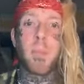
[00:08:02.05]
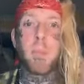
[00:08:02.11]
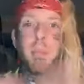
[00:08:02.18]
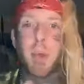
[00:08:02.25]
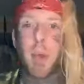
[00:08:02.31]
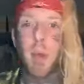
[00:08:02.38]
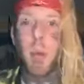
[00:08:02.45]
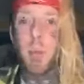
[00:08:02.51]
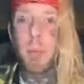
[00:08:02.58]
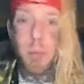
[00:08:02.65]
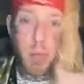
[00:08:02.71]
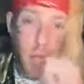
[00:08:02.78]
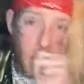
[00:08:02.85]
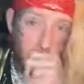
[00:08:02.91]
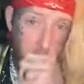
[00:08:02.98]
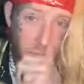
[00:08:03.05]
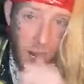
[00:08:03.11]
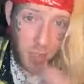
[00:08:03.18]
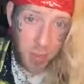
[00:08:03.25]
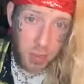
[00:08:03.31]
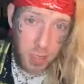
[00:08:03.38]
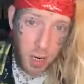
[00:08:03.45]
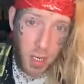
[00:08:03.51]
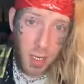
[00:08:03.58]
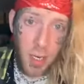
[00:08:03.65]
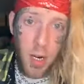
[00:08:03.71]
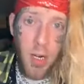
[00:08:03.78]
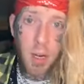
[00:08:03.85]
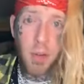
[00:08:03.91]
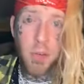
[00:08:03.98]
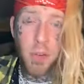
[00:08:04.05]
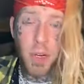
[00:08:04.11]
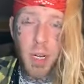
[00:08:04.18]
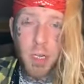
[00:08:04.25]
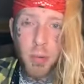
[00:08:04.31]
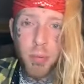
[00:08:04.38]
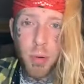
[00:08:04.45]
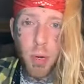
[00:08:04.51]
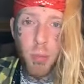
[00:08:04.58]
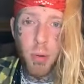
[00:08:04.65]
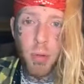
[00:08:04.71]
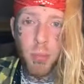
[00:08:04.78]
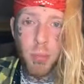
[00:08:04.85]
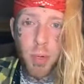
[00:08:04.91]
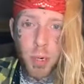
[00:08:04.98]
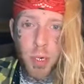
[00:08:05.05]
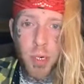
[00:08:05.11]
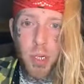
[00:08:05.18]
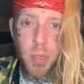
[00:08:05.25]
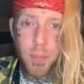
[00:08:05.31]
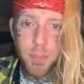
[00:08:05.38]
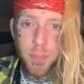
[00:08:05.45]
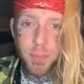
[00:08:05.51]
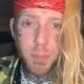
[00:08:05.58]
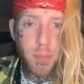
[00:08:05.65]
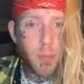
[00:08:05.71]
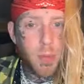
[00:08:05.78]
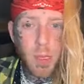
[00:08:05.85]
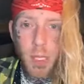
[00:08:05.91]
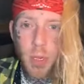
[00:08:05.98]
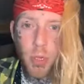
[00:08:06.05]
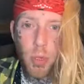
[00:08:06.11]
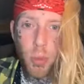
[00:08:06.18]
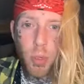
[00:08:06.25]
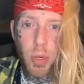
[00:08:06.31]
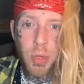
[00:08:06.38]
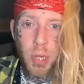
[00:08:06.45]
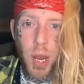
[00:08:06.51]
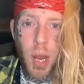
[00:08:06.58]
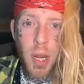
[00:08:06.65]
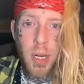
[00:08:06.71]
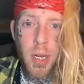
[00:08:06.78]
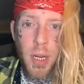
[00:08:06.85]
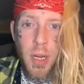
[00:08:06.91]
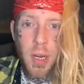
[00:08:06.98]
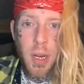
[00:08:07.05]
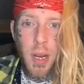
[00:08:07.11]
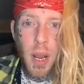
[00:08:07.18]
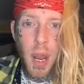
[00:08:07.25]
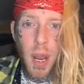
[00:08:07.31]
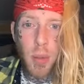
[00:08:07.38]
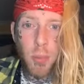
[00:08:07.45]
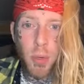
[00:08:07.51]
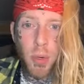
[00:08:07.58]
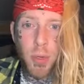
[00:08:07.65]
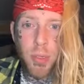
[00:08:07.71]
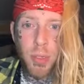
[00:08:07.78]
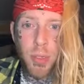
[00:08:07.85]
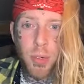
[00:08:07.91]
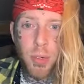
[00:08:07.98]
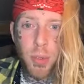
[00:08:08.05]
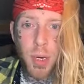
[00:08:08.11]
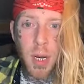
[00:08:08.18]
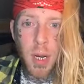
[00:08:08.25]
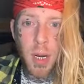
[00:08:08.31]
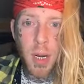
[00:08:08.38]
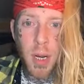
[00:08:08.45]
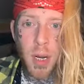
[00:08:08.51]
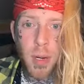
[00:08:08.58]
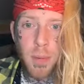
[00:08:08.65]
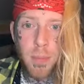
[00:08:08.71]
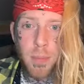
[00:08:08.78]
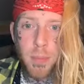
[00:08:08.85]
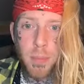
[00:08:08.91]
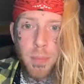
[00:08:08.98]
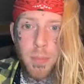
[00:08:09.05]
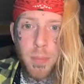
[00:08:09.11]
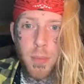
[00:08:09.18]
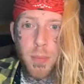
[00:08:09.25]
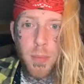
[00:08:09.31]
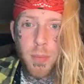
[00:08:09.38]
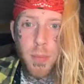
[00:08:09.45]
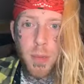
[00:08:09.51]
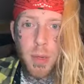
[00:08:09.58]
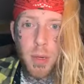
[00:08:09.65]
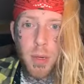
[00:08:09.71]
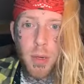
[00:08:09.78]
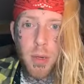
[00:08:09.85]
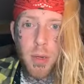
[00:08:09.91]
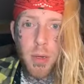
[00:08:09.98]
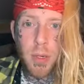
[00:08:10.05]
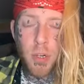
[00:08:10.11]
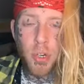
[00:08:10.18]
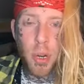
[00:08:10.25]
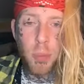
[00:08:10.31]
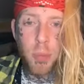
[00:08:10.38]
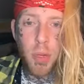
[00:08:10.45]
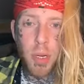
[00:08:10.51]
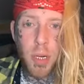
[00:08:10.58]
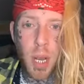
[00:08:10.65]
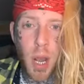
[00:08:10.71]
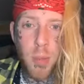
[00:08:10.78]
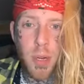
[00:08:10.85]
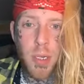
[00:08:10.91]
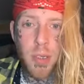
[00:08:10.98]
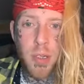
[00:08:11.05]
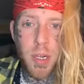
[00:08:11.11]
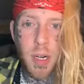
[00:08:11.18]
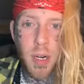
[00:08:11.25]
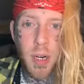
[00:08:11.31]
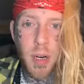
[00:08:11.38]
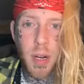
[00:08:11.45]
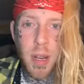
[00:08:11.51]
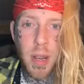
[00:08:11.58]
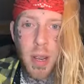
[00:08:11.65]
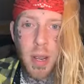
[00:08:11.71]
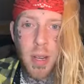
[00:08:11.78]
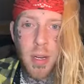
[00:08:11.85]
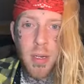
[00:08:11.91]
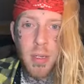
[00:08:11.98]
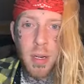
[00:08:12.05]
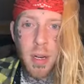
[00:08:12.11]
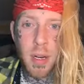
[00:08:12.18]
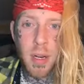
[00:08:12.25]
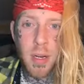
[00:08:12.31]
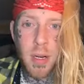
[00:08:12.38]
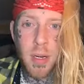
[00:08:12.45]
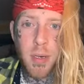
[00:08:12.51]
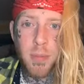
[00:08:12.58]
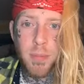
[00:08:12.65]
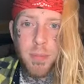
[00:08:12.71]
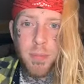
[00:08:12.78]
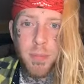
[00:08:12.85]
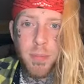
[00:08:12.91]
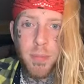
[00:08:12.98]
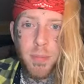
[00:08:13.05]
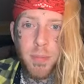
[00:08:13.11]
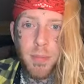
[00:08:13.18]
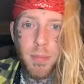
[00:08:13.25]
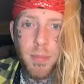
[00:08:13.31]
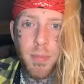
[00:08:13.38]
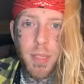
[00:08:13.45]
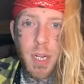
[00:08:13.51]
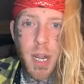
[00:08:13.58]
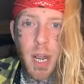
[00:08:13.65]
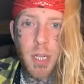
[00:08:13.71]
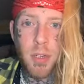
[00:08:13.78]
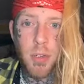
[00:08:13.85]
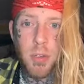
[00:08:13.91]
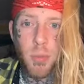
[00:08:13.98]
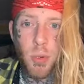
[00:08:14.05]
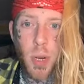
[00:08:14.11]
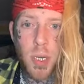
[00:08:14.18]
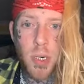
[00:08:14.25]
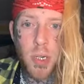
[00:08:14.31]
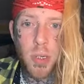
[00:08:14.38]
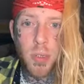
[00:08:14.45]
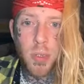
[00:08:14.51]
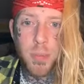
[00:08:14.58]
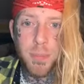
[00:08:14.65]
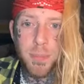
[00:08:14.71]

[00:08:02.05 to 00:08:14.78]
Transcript: Boom. Now that that's done and I didn't forget to promo the merch, who would have thought? I'm going to uh, jump in the comments here and uh, answer some questions.